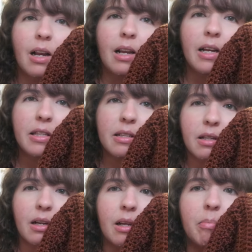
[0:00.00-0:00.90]
I like this
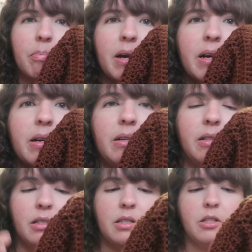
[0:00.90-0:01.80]
a lot better.
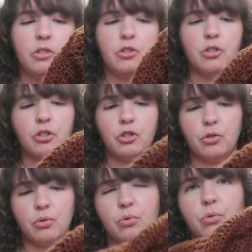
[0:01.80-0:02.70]
This is just
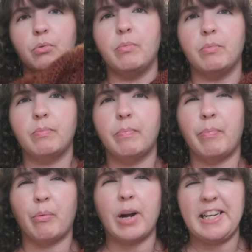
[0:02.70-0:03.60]
too
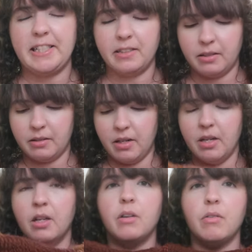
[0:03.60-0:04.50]
bright
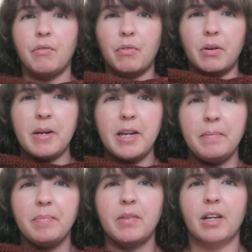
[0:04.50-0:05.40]
for me.
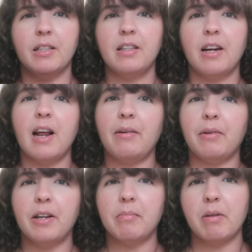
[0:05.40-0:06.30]
And it's kind of
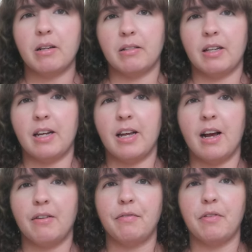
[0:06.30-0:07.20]
ironic because I
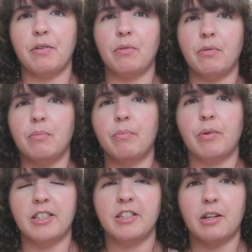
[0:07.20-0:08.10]
have few
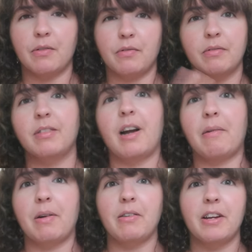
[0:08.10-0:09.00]
bright stuff
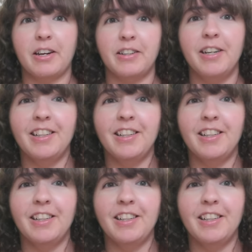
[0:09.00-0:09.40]
around here.